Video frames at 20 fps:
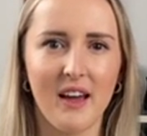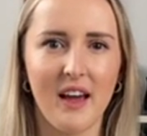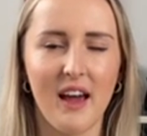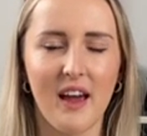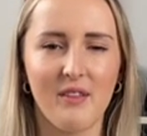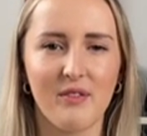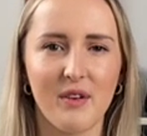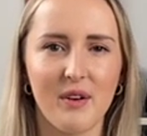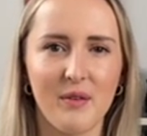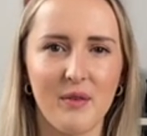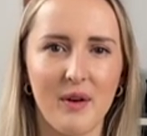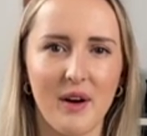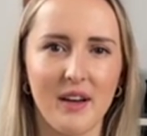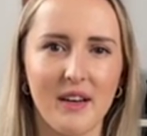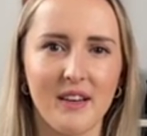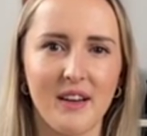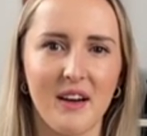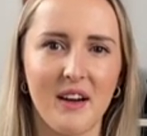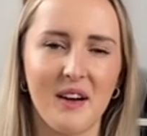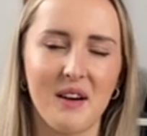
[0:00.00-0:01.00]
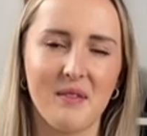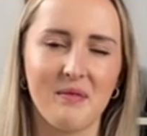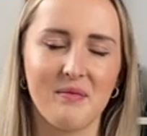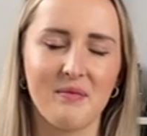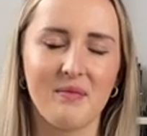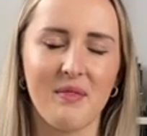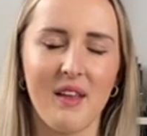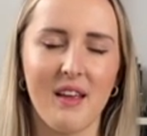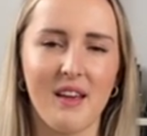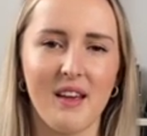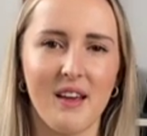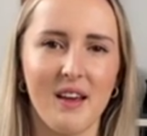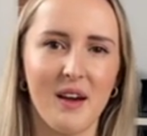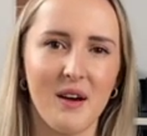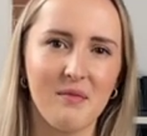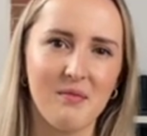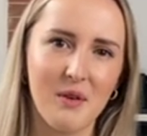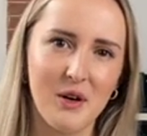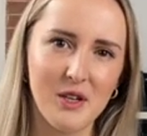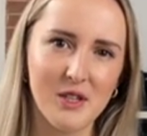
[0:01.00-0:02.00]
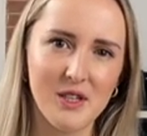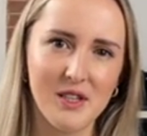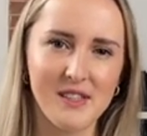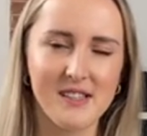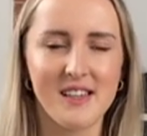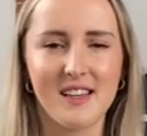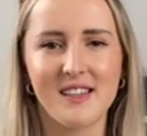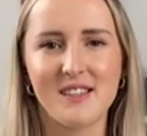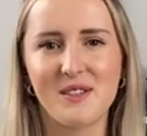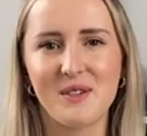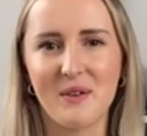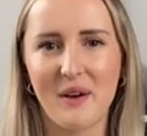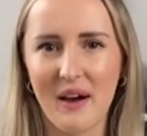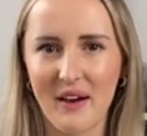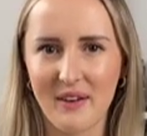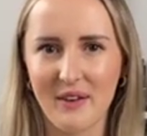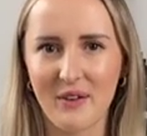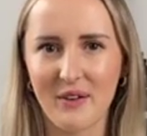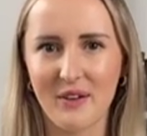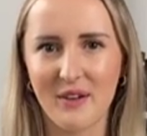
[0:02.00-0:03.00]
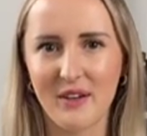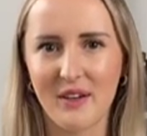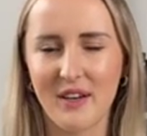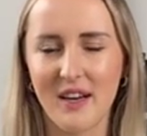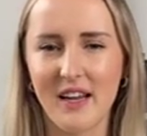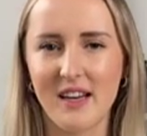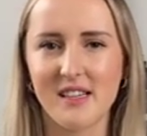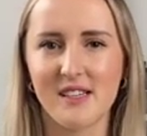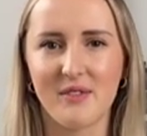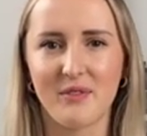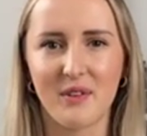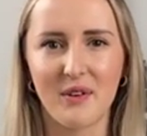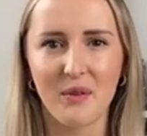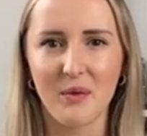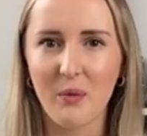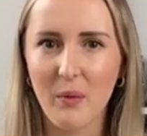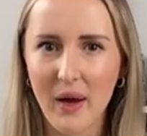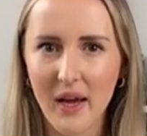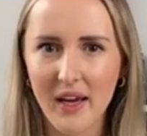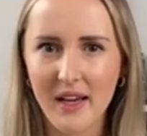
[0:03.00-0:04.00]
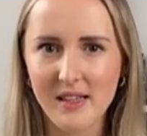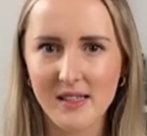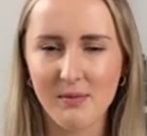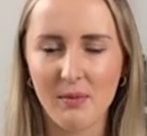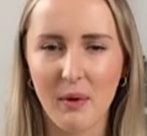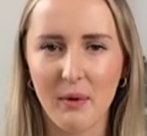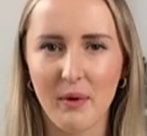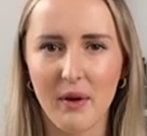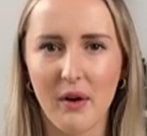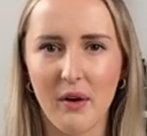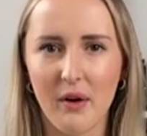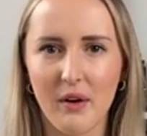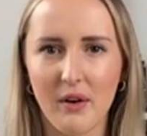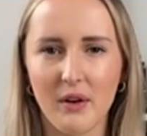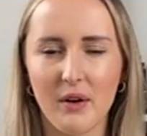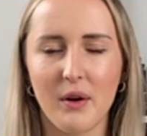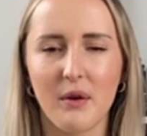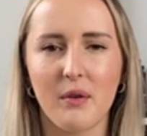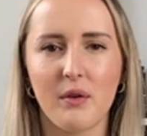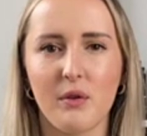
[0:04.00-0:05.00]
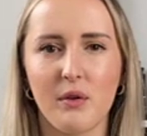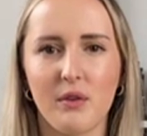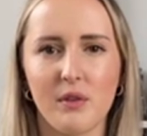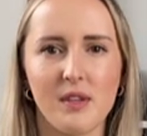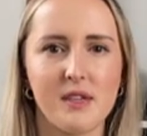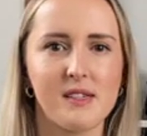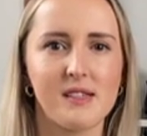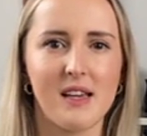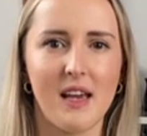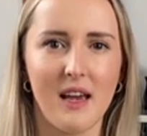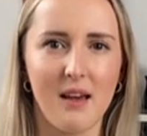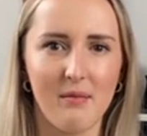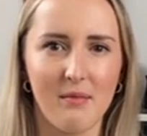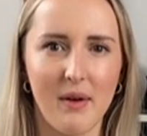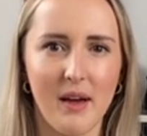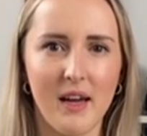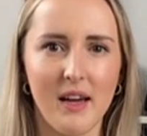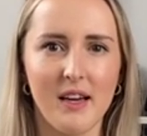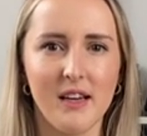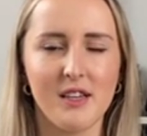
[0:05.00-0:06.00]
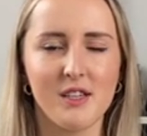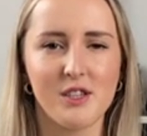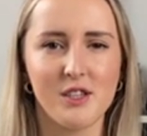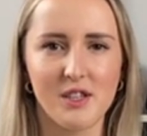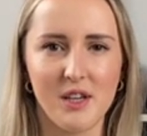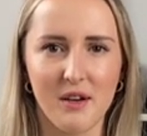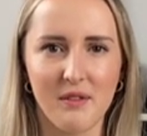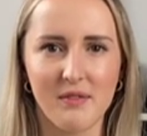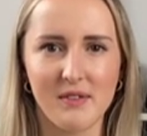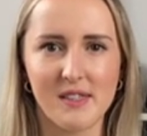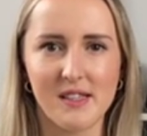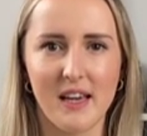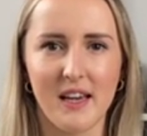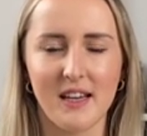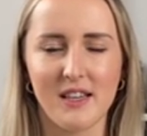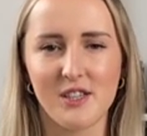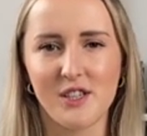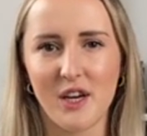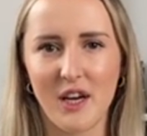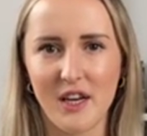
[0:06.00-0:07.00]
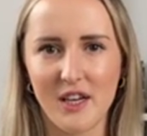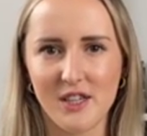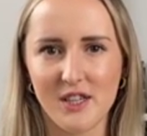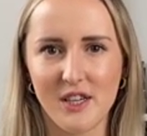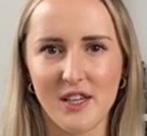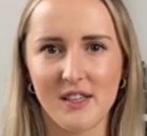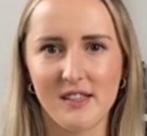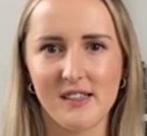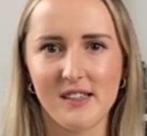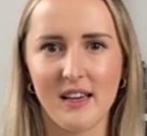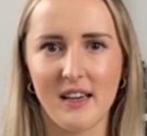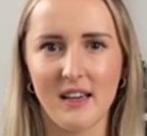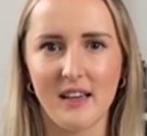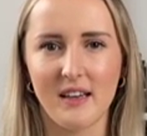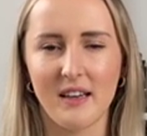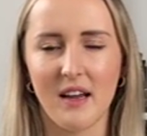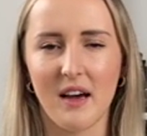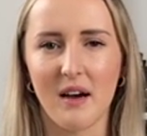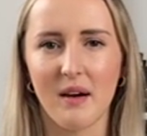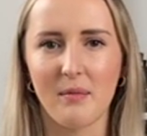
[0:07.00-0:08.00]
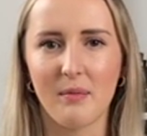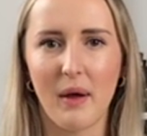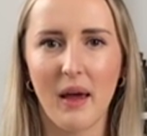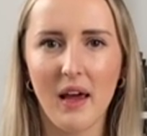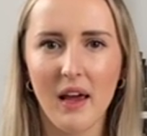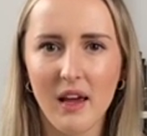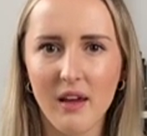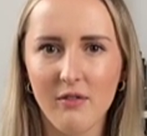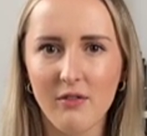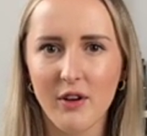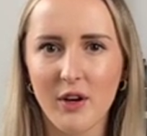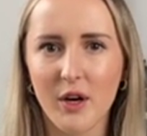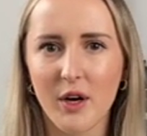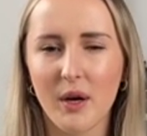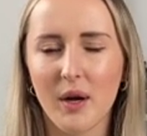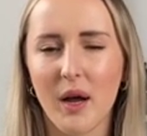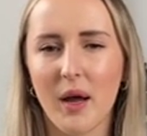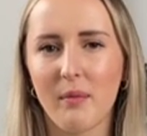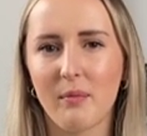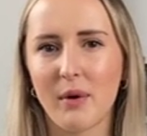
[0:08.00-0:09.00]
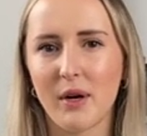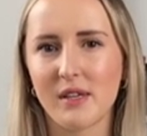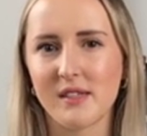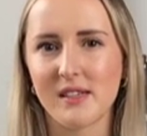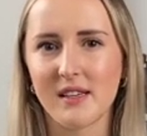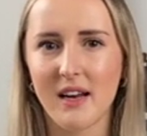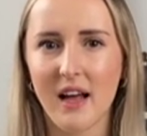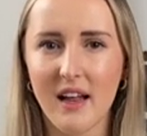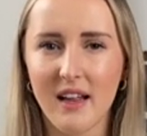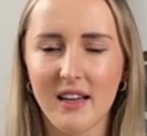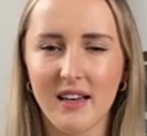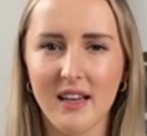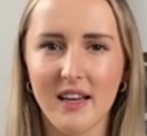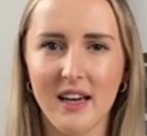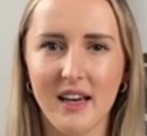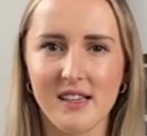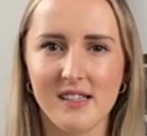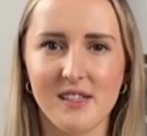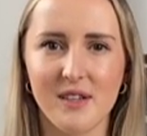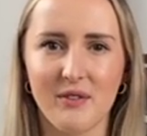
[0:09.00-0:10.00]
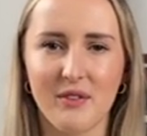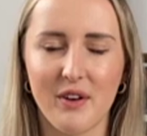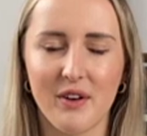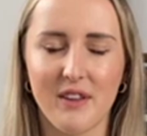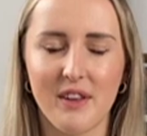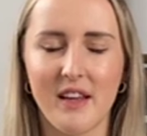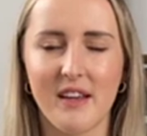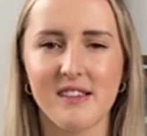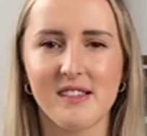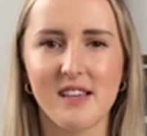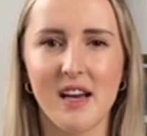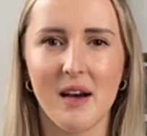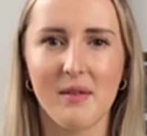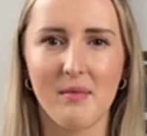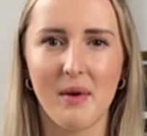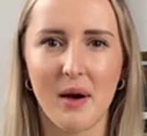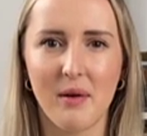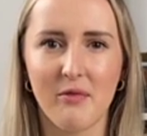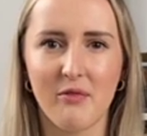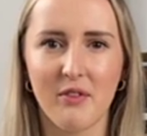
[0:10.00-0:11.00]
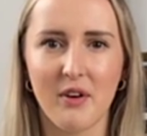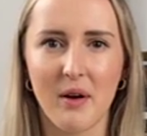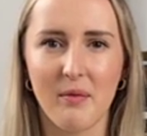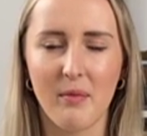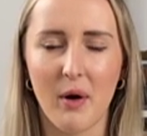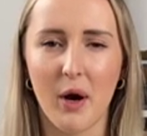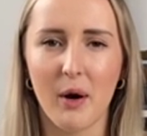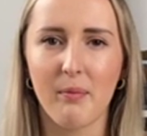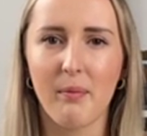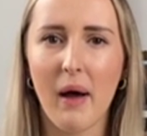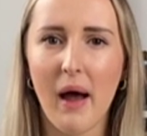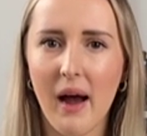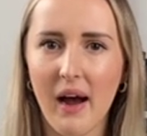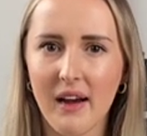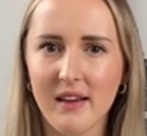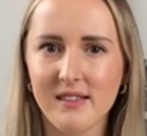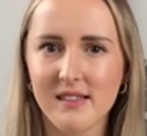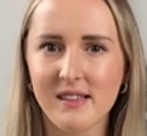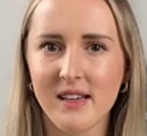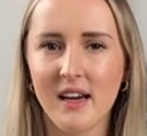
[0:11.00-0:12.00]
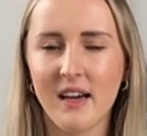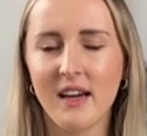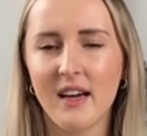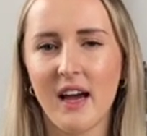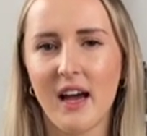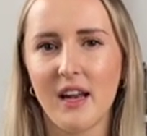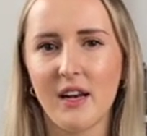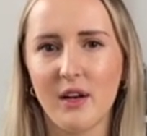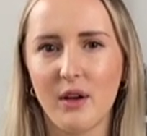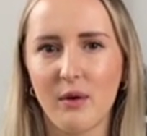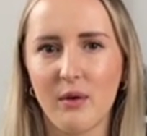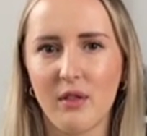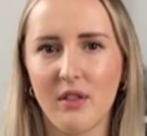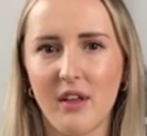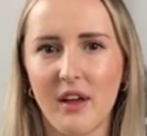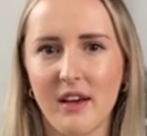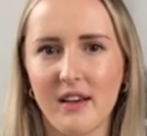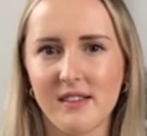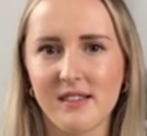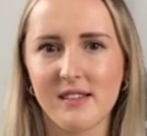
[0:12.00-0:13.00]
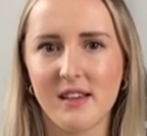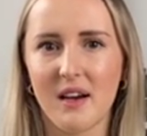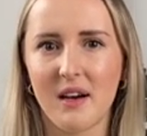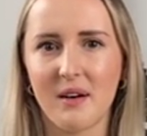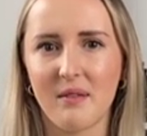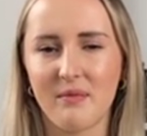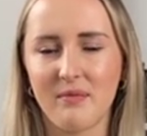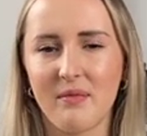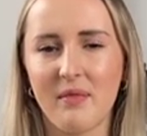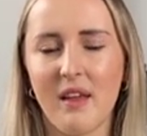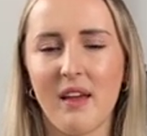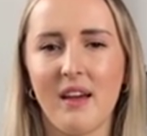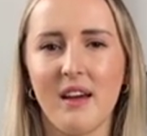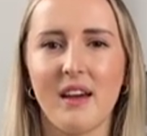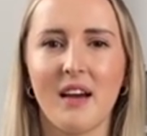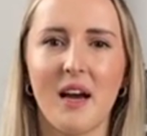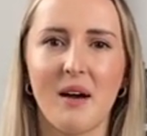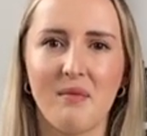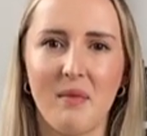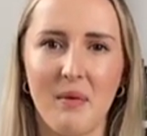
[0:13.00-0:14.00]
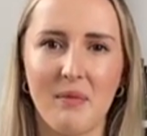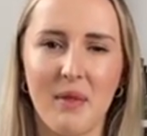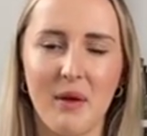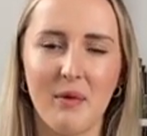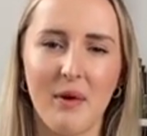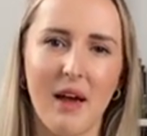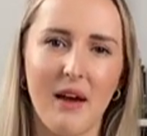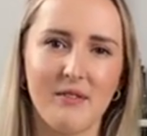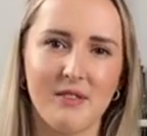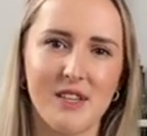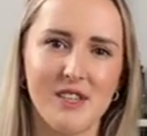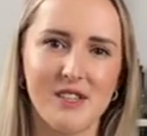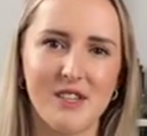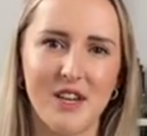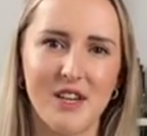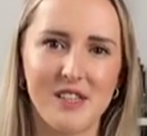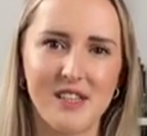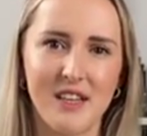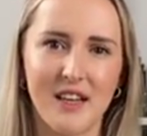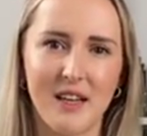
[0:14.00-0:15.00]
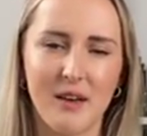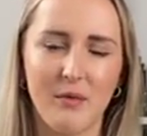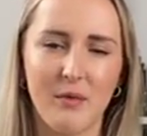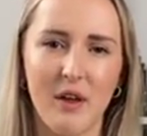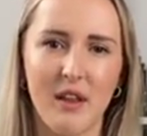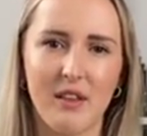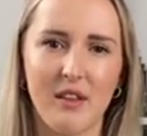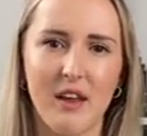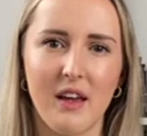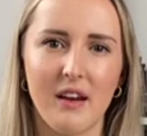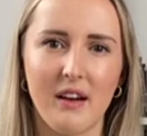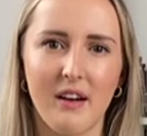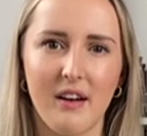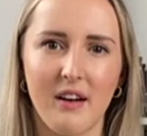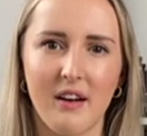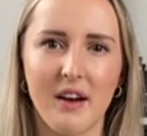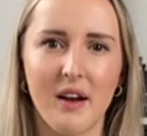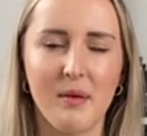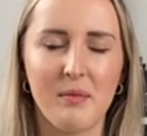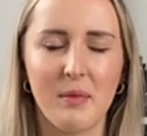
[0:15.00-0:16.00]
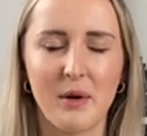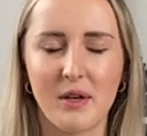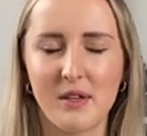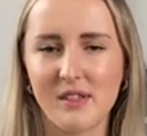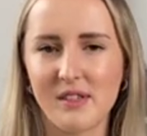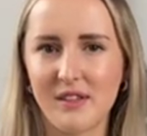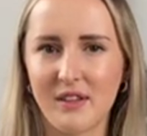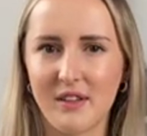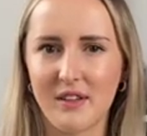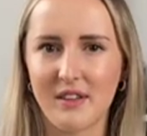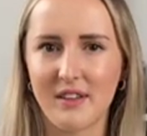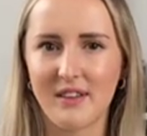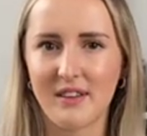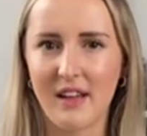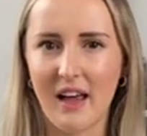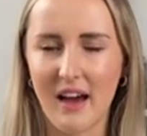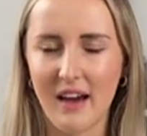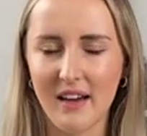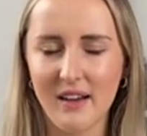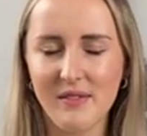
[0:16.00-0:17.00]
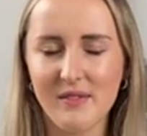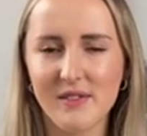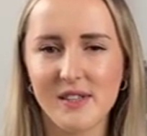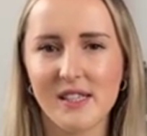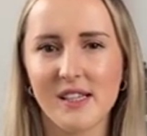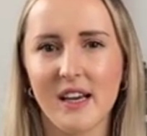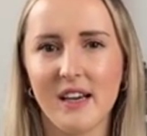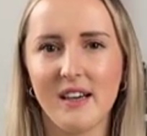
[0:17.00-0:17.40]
Everyone emerges into adulthood in different ways, but we all go through the same shifts and changes in behavior and personality as different things come up from our past and new things come up that we have to start dealing with in our personal lives.